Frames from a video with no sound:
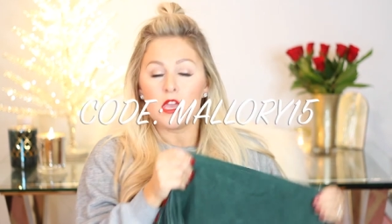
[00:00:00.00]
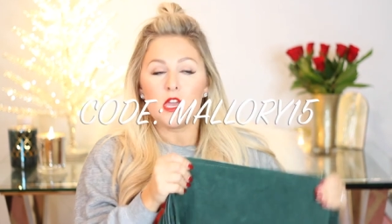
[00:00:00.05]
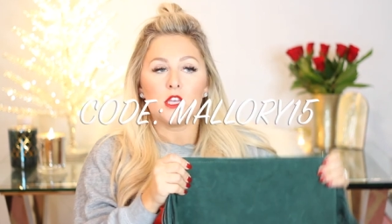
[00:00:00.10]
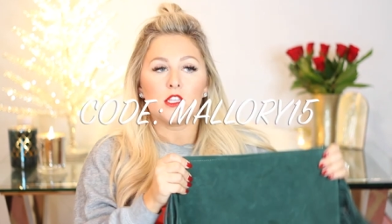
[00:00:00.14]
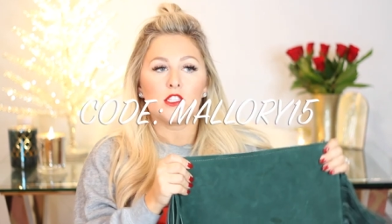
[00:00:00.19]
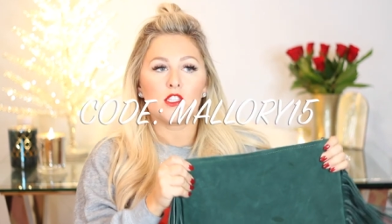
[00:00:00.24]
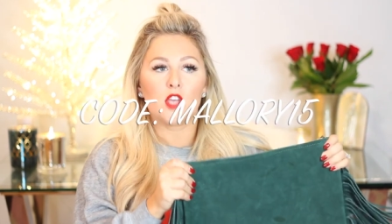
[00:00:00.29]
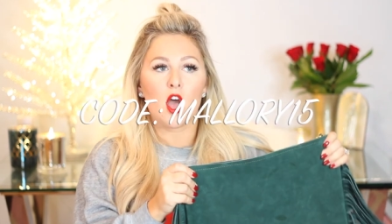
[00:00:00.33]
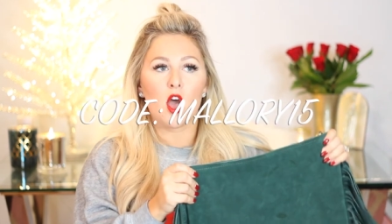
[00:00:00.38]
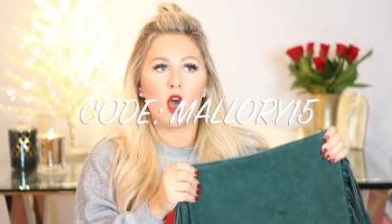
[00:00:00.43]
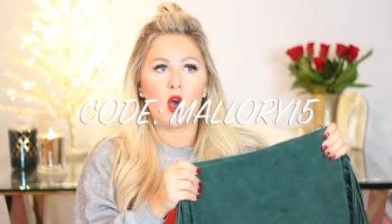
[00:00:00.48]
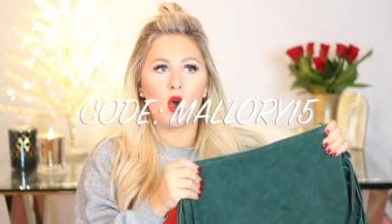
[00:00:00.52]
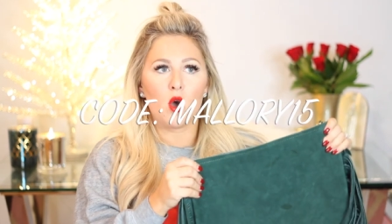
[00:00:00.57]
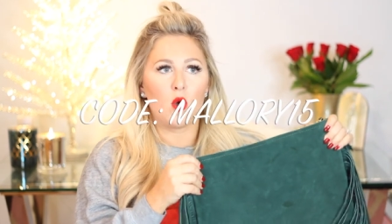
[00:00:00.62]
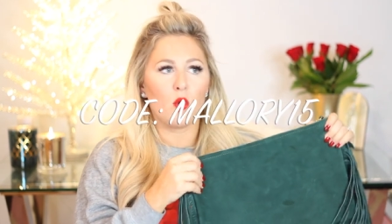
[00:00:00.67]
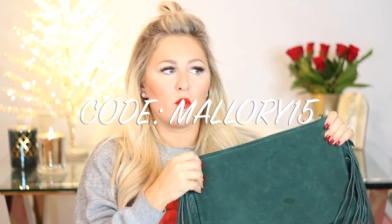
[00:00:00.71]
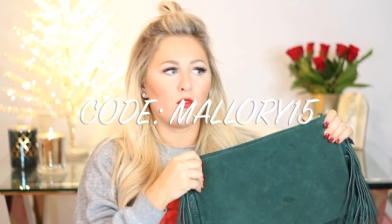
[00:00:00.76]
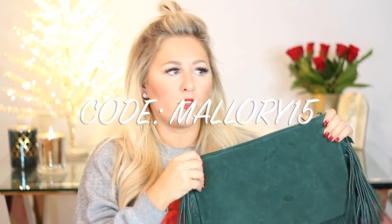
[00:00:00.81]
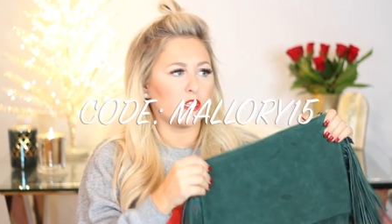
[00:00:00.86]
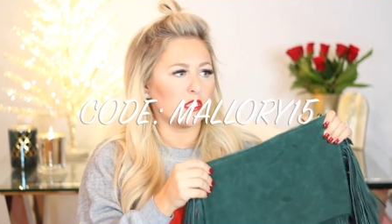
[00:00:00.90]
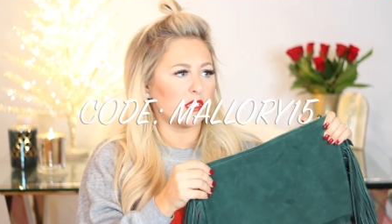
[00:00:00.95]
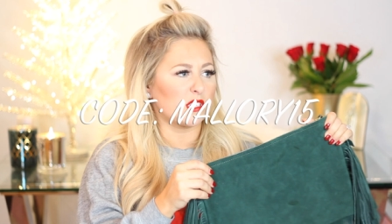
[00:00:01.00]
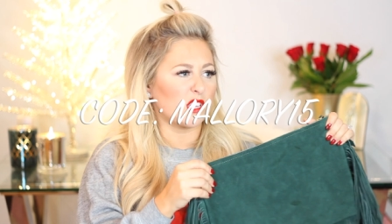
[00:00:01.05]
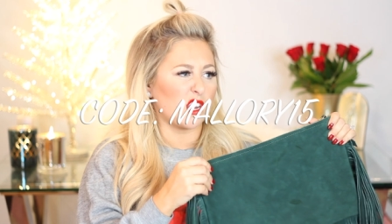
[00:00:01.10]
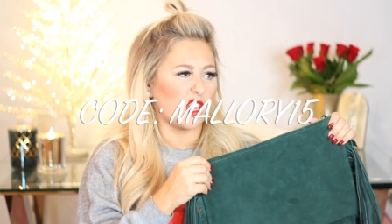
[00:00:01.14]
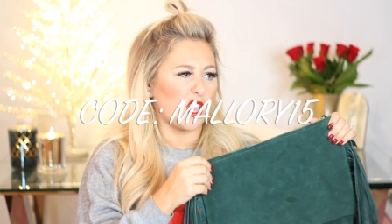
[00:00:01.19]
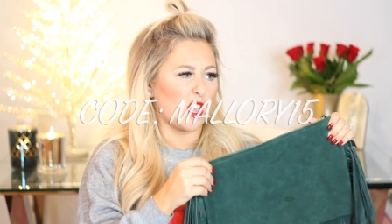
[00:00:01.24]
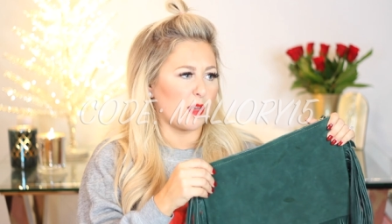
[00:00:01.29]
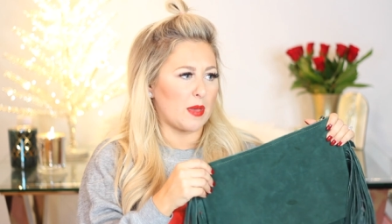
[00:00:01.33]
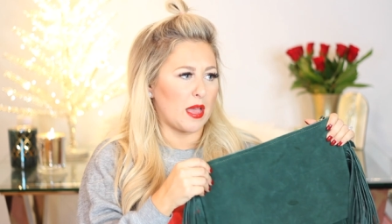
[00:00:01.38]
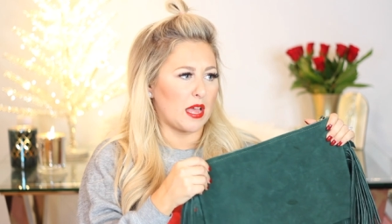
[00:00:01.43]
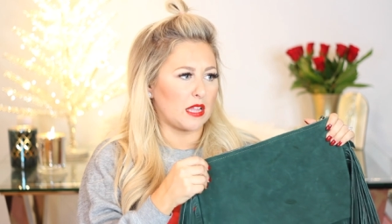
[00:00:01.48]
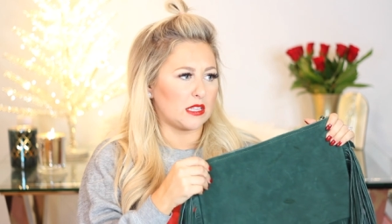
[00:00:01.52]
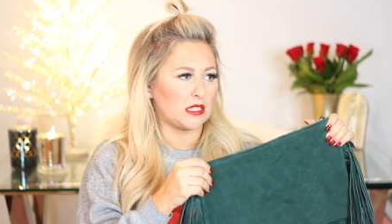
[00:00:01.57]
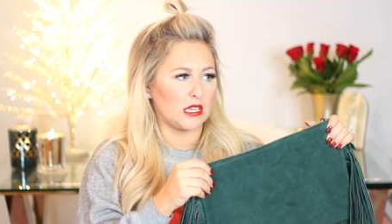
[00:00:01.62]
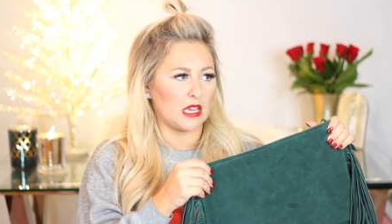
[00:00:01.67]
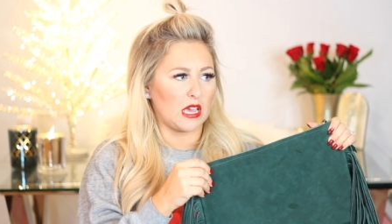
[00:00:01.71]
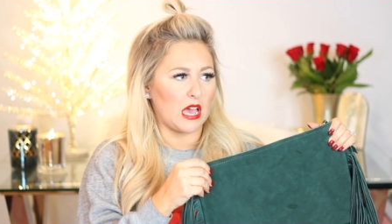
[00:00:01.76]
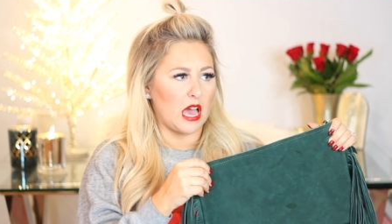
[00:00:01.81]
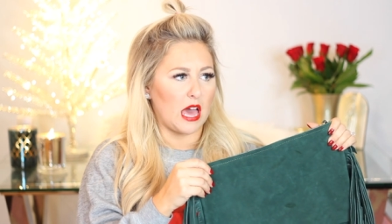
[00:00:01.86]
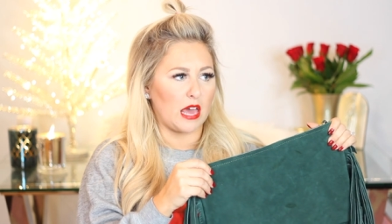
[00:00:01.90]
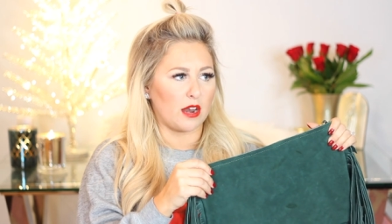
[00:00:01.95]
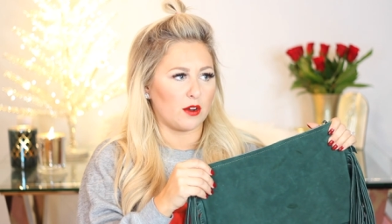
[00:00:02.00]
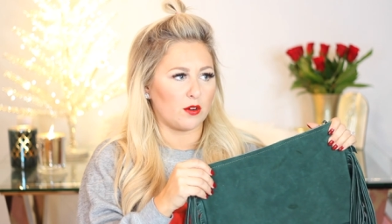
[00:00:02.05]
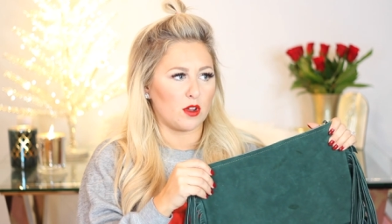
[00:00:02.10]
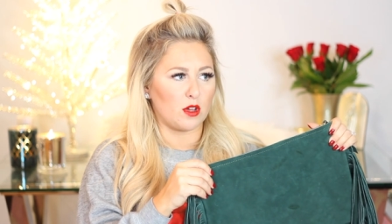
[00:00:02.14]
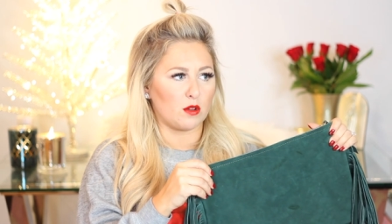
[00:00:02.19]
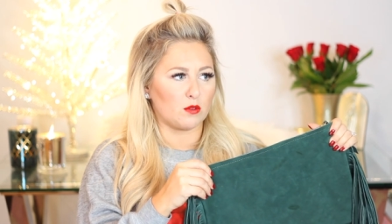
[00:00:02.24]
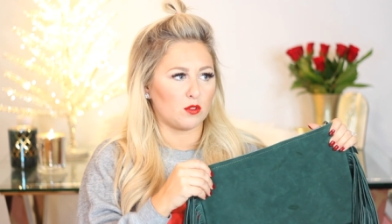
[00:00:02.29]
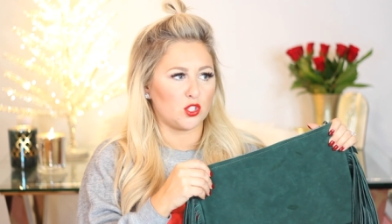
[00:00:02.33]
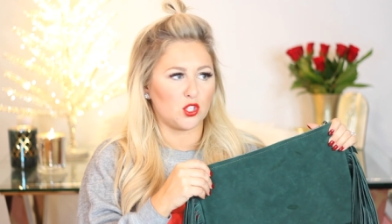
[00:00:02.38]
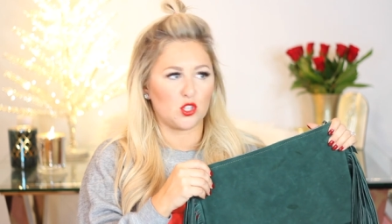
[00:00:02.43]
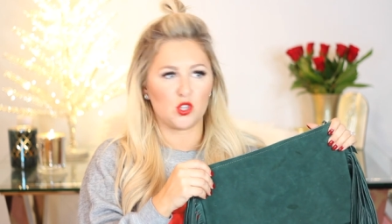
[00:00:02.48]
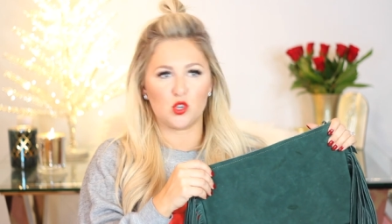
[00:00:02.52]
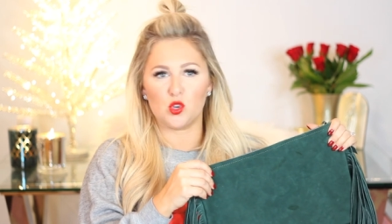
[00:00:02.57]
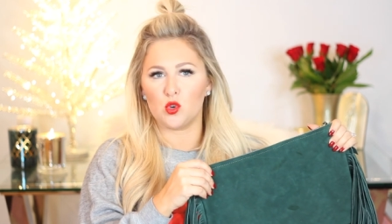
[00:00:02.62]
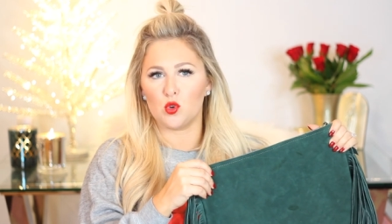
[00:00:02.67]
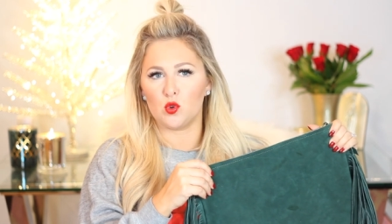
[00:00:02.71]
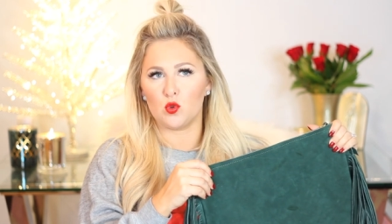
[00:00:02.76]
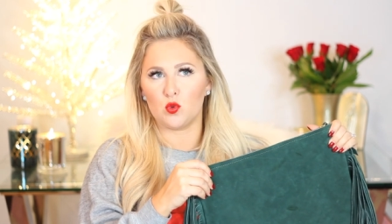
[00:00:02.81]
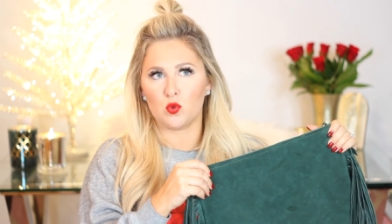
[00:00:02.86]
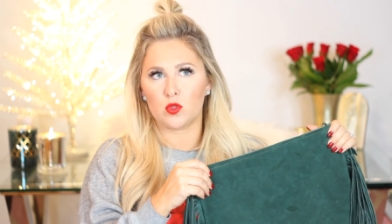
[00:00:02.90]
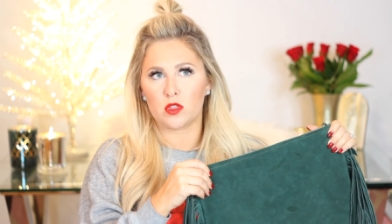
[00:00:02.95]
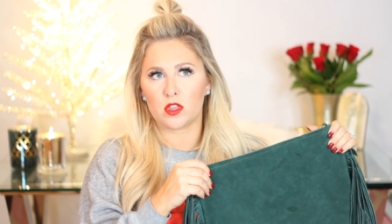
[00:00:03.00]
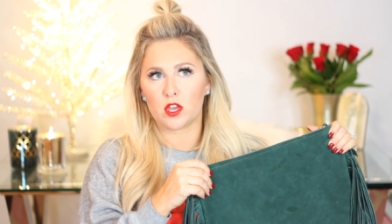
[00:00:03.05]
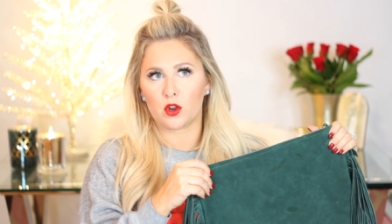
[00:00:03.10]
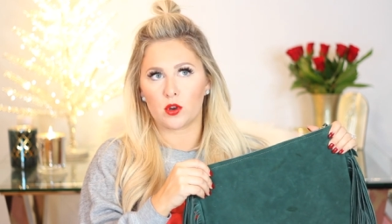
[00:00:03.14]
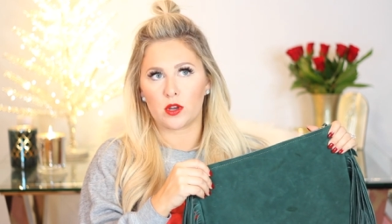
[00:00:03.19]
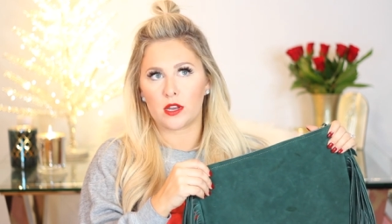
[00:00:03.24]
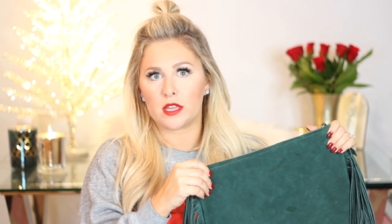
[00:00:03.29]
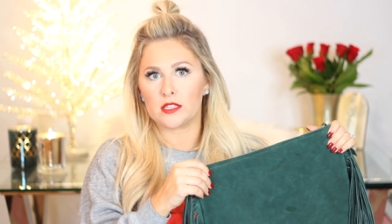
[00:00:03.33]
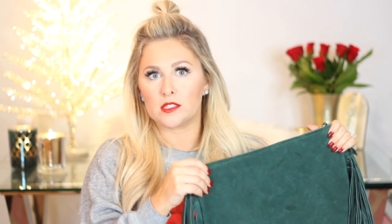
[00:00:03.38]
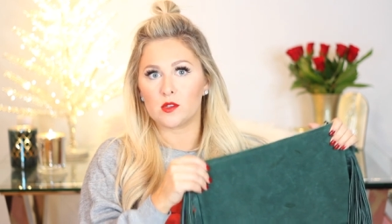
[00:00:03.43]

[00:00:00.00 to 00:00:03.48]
So this is gonna come out to, I don't know, two thirty.